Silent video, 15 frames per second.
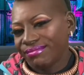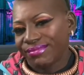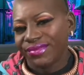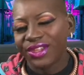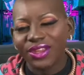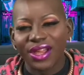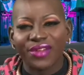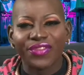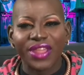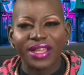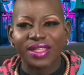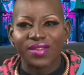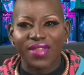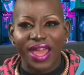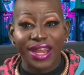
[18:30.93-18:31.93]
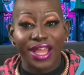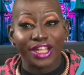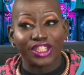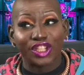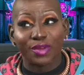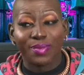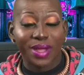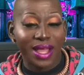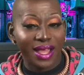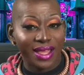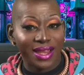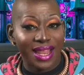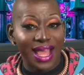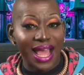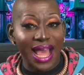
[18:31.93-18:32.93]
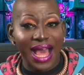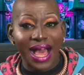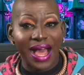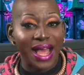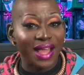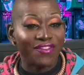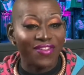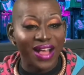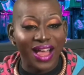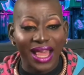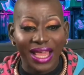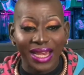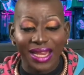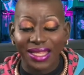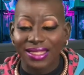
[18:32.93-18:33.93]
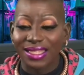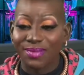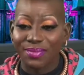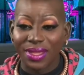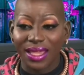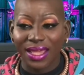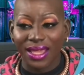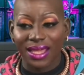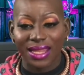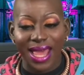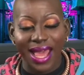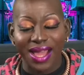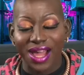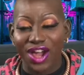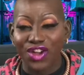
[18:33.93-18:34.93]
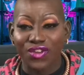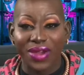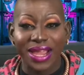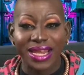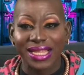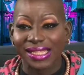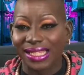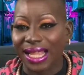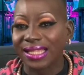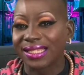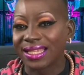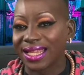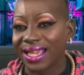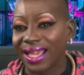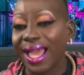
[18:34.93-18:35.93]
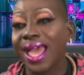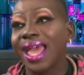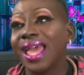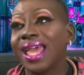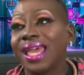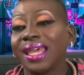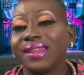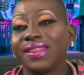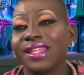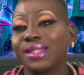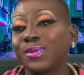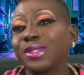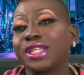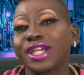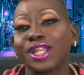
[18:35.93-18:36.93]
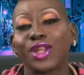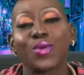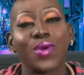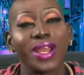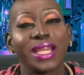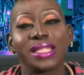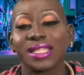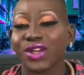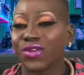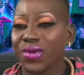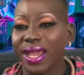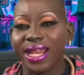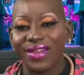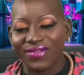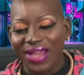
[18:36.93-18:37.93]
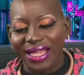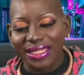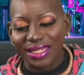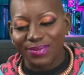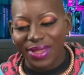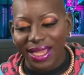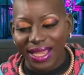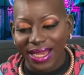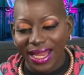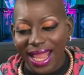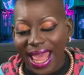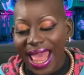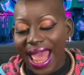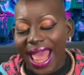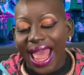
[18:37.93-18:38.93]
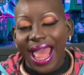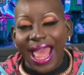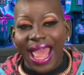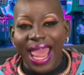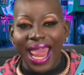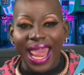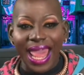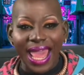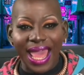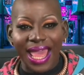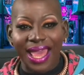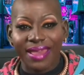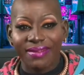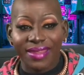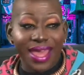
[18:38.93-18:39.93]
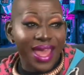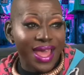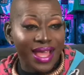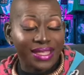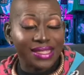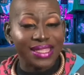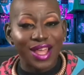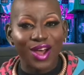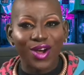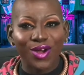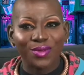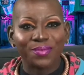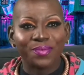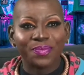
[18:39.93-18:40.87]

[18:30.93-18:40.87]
you know, things of that nature. But I find it to be like a great necessity. This particular one is a great investment. And yeah, so